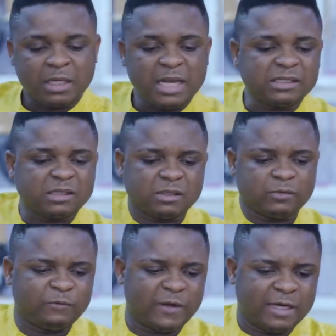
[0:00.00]
Let's
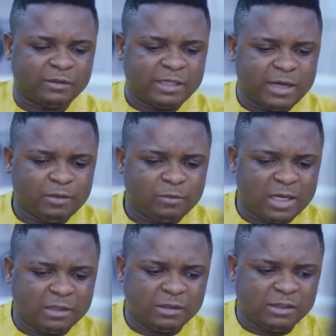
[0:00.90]
find another
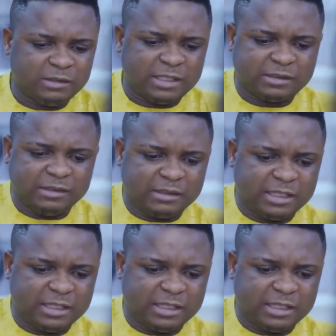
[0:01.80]
one, just in